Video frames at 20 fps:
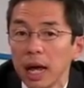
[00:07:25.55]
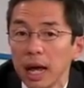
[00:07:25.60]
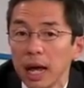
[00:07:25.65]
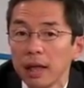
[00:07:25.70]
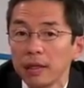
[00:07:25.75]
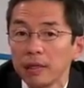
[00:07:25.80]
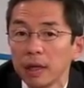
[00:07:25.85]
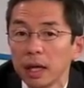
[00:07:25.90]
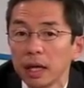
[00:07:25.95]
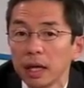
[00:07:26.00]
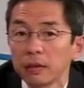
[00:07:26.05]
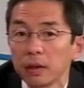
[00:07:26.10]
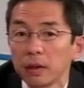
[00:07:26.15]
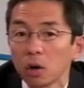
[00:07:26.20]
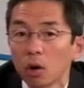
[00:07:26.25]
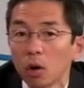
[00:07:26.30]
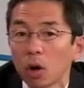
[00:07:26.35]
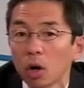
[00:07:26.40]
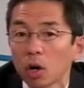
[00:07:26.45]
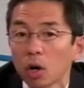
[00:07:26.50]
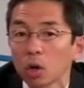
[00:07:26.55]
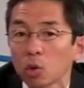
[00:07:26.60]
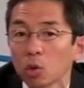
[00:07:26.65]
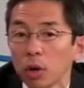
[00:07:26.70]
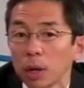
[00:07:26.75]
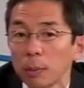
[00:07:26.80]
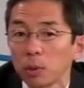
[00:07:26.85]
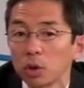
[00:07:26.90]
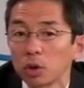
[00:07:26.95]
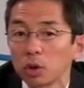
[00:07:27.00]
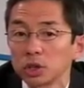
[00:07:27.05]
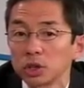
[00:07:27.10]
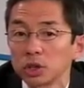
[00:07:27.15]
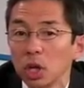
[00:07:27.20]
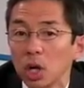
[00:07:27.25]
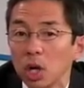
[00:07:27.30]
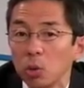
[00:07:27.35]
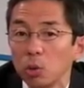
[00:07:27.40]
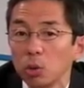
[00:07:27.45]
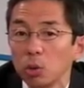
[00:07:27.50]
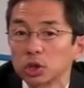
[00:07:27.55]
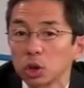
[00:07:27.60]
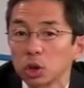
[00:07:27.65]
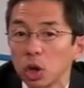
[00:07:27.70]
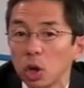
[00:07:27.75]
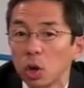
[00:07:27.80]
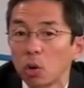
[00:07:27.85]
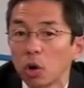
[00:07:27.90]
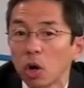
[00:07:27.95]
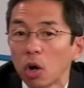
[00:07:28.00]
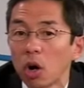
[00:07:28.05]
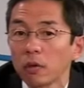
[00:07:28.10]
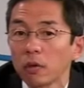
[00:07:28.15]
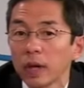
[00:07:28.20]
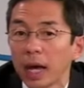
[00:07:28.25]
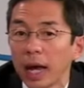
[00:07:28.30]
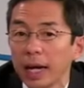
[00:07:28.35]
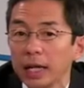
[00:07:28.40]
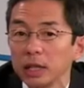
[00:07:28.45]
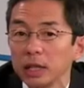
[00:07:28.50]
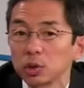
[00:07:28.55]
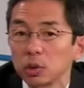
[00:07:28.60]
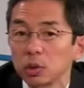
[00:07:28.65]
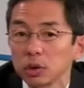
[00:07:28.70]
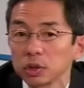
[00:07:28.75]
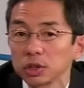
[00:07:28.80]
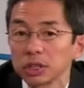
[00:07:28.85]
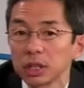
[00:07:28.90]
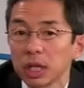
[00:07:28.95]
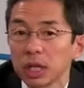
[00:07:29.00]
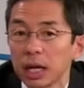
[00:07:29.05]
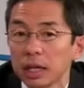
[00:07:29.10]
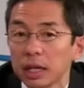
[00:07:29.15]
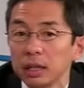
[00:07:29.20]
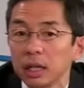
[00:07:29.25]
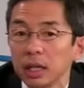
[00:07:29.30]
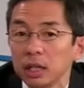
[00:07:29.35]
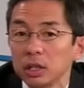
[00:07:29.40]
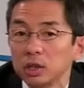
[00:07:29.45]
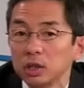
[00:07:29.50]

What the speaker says: and then there are grippers which lower on the atrial side